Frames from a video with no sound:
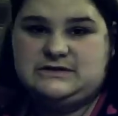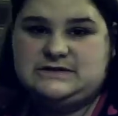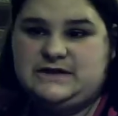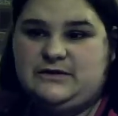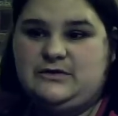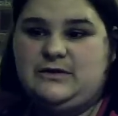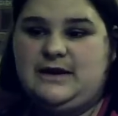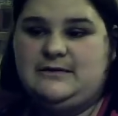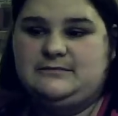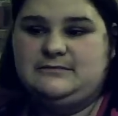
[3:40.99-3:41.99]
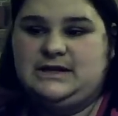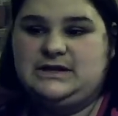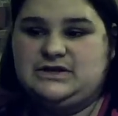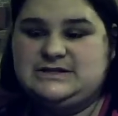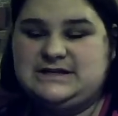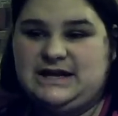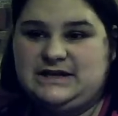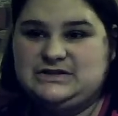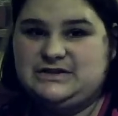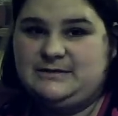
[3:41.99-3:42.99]
So he trusts that I
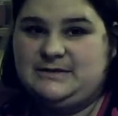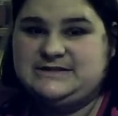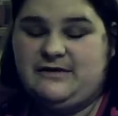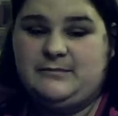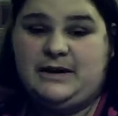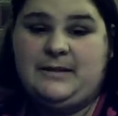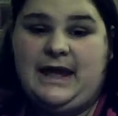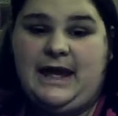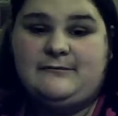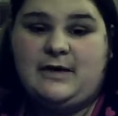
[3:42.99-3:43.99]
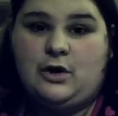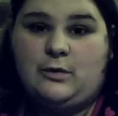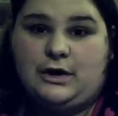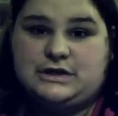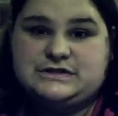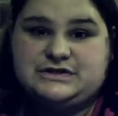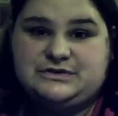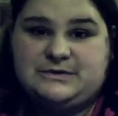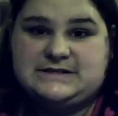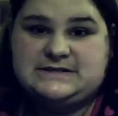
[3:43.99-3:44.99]
can do that myself, but I may have my coworkers do it.